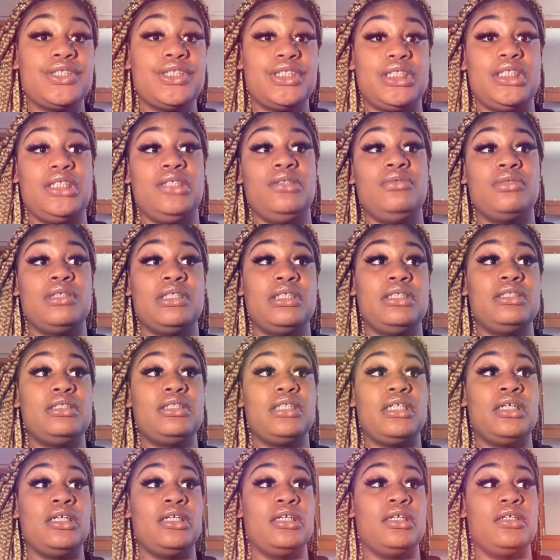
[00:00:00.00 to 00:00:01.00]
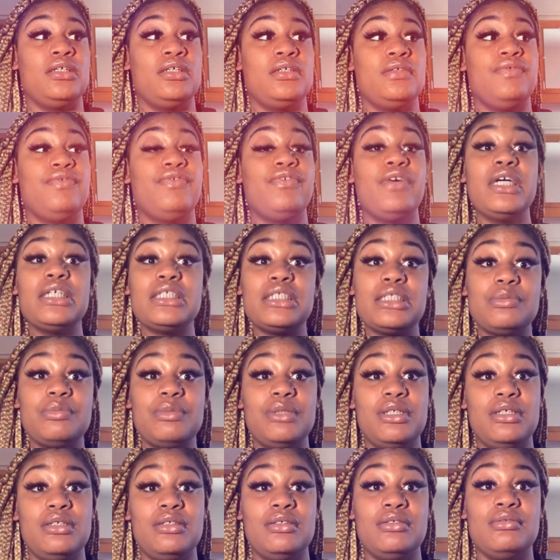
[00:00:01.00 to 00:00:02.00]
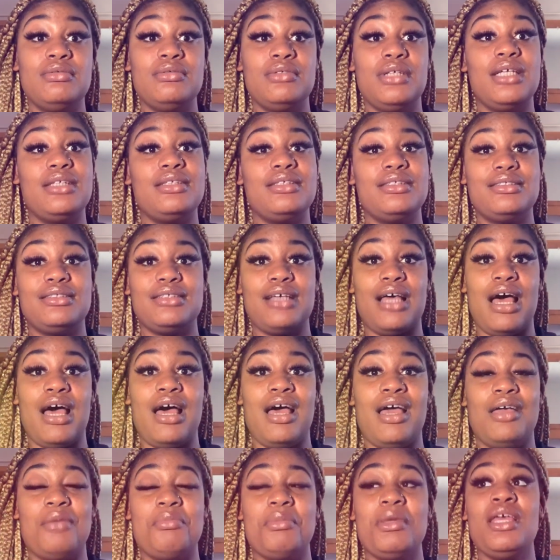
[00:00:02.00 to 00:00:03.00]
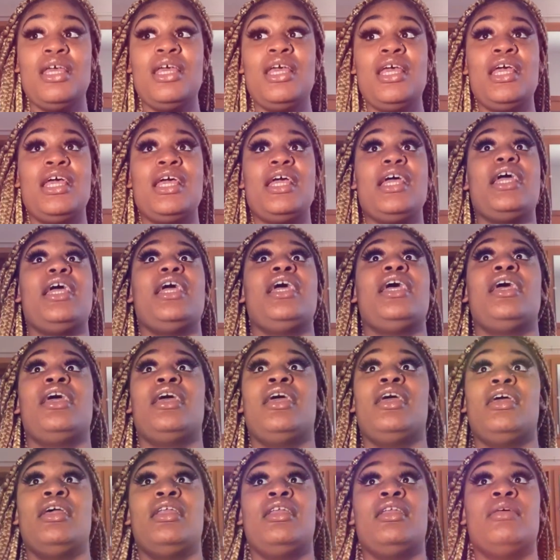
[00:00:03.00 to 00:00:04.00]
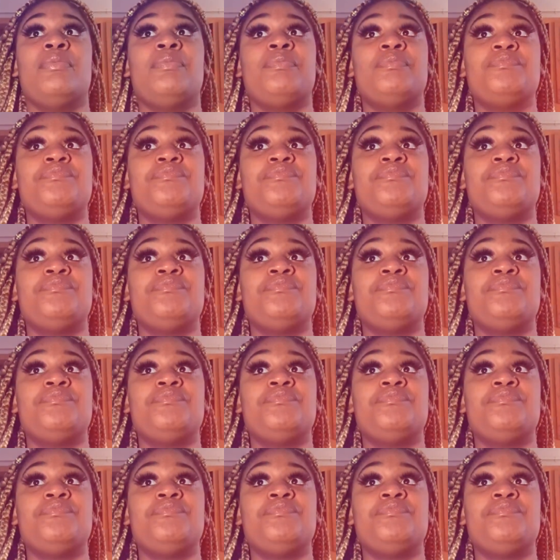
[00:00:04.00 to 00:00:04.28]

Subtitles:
She was a freshman at the time, and